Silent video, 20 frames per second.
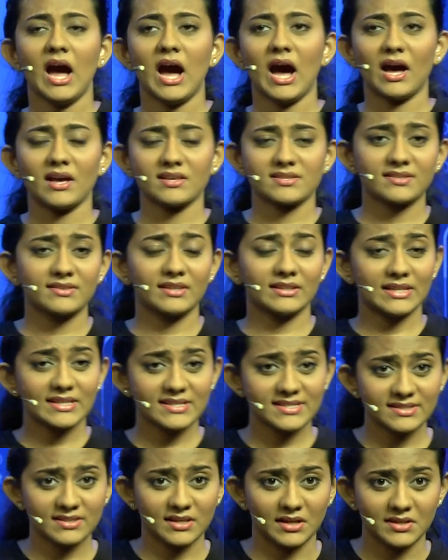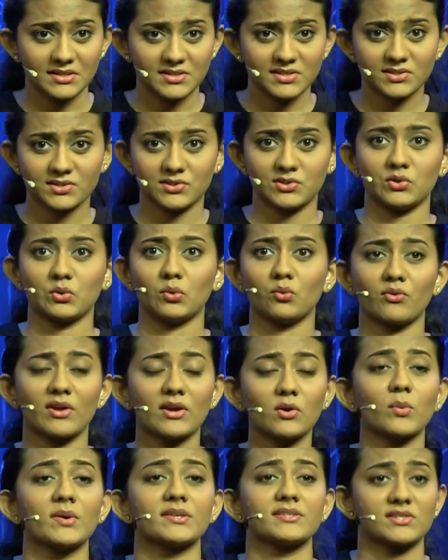ask the listeners to
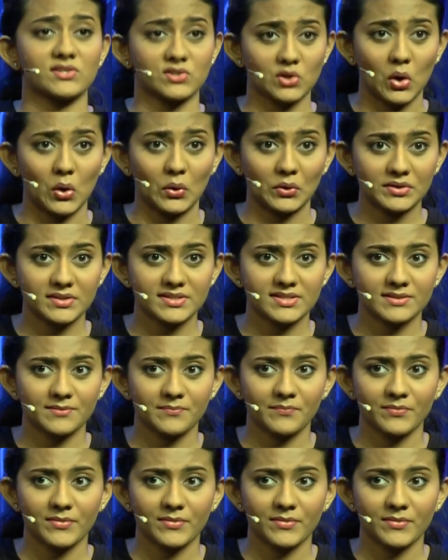request songs.